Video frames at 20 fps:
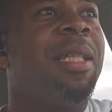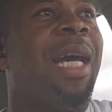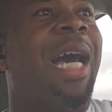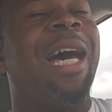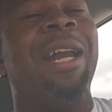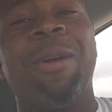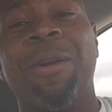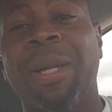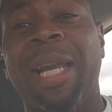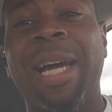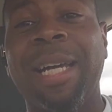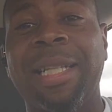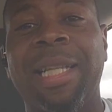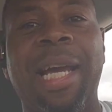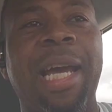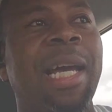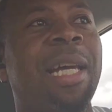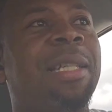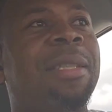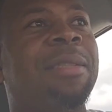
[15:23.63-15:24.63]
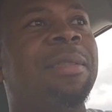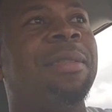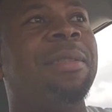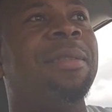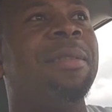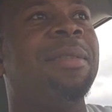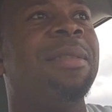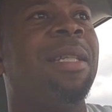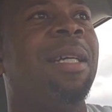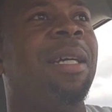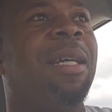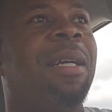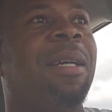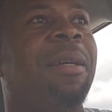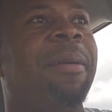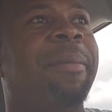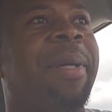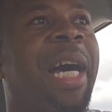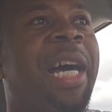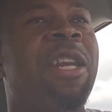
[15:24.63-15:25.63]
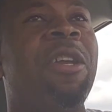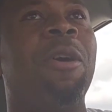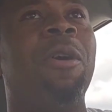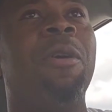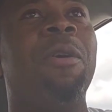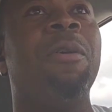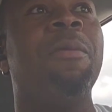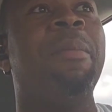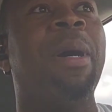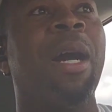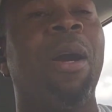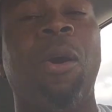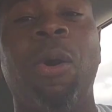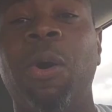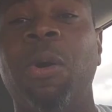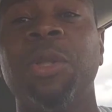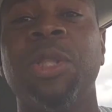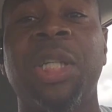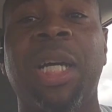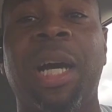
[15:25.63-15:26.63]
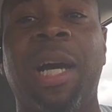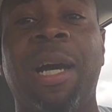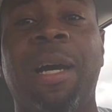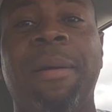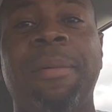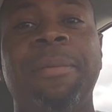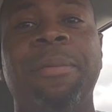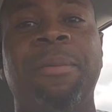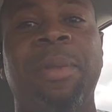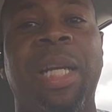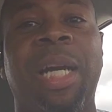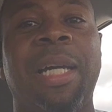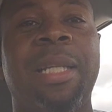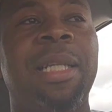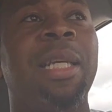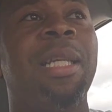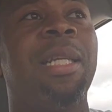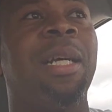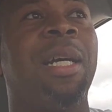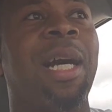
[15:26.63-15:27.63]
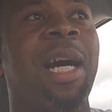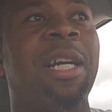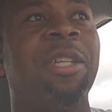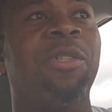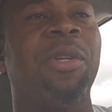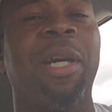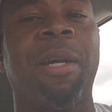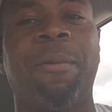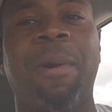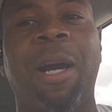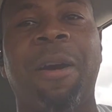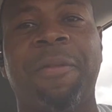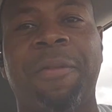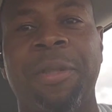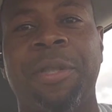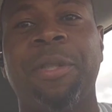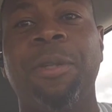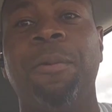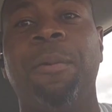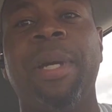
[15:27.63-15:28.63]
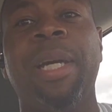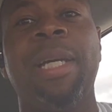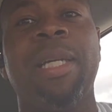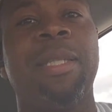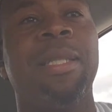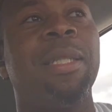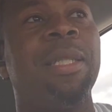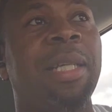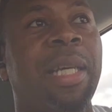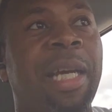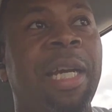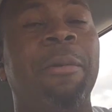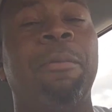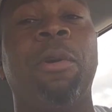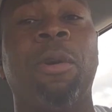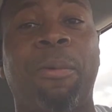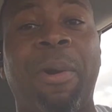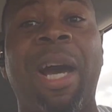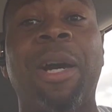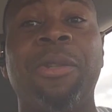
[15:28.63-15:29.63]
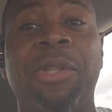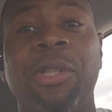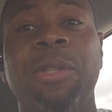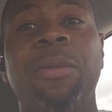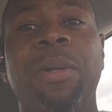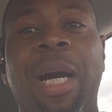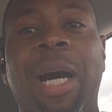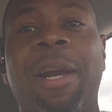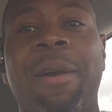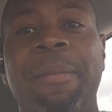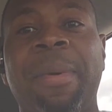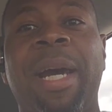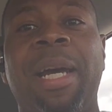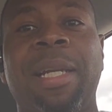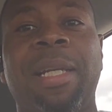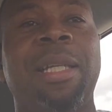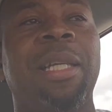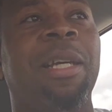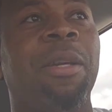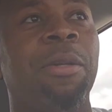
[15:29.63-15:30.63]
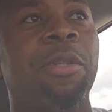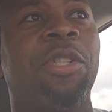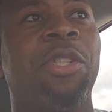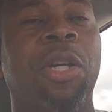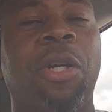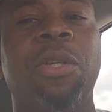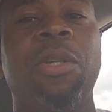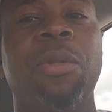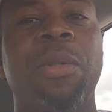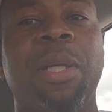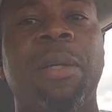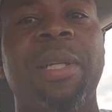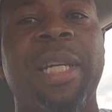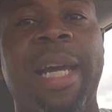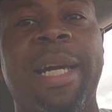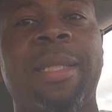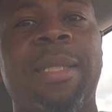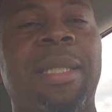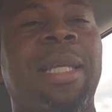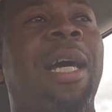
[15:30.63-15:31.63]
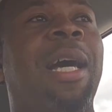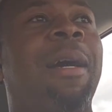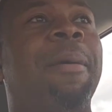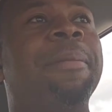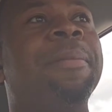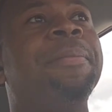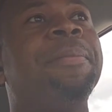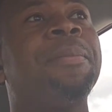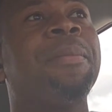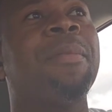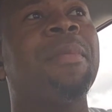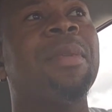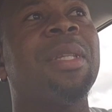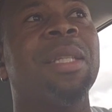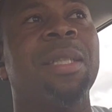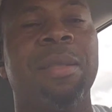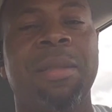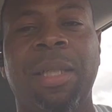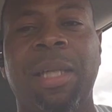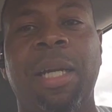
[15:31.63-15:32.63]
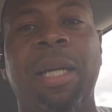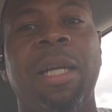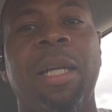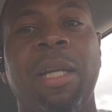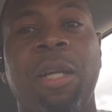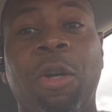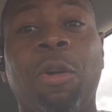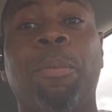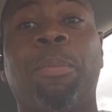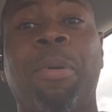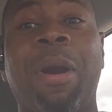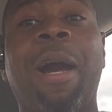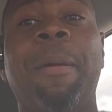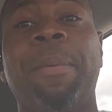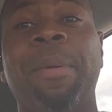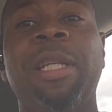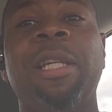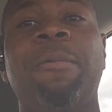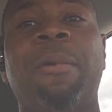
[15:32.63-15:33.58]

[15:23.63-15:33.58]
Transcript: I don't like that. Um, I know my old job, when I did a contract route for two weeks, it will route you automatically. It'll show you the next stop and it'll properly